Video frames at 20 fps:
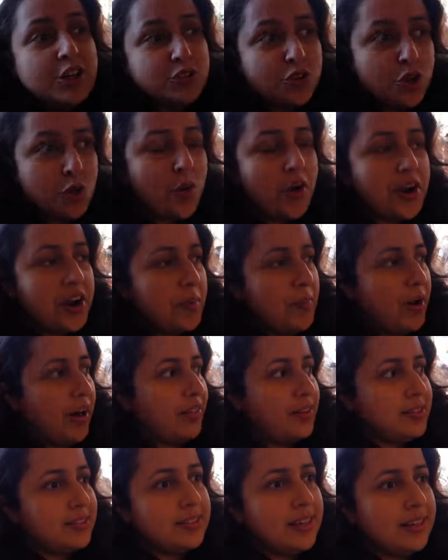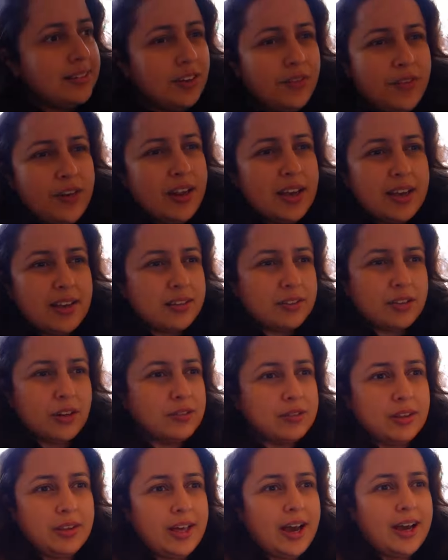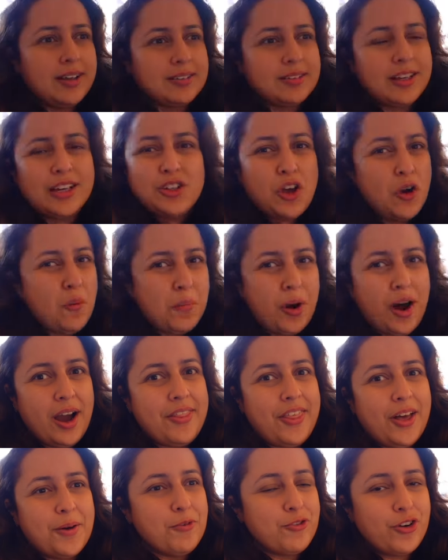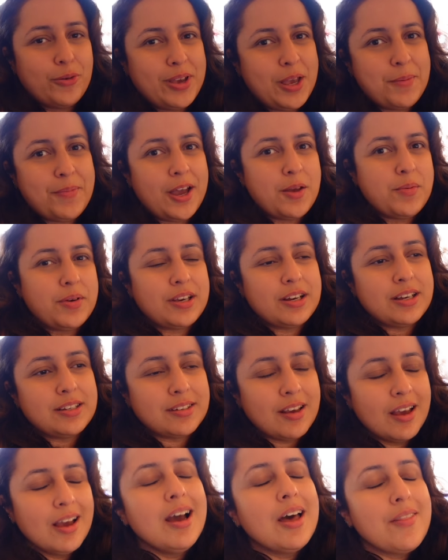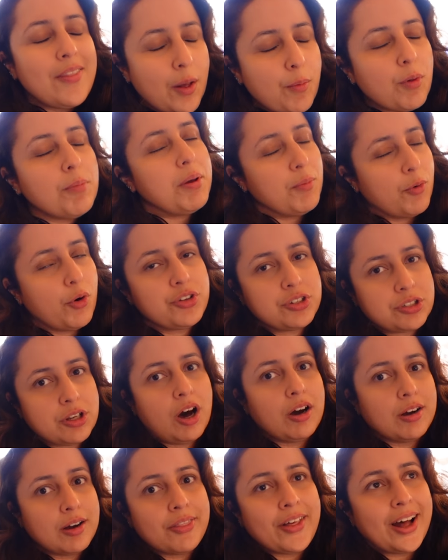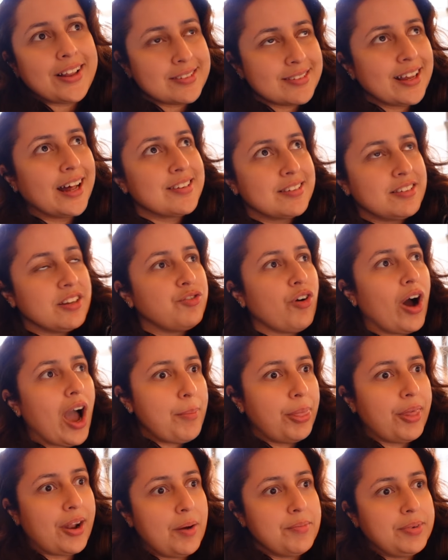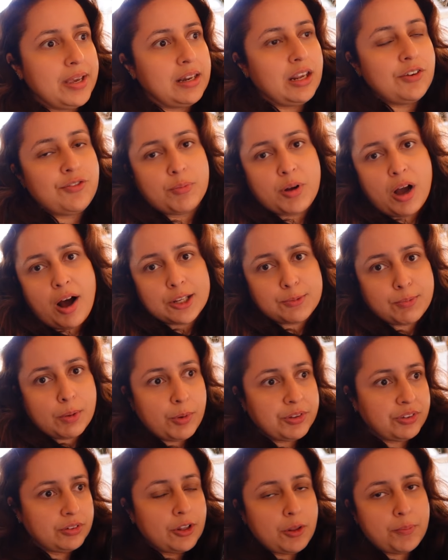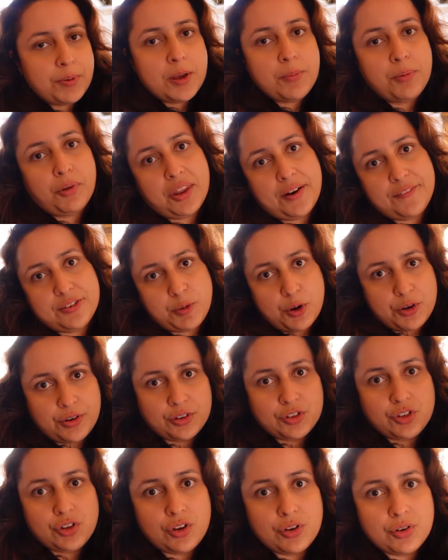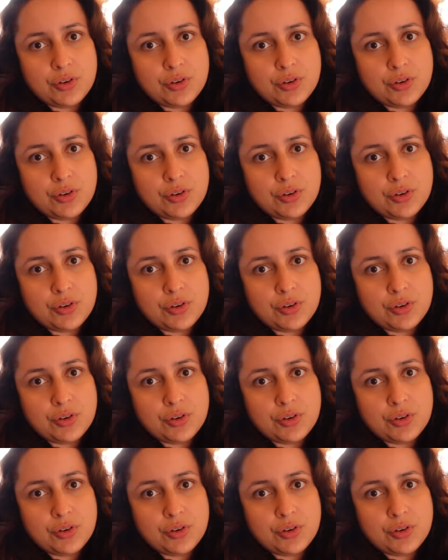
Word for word: do worry about these things I feel like don't do that and don't buy them from eBay because there will be more stock that's that's the vibe that I'm getting from cast members and other people that I've spoken to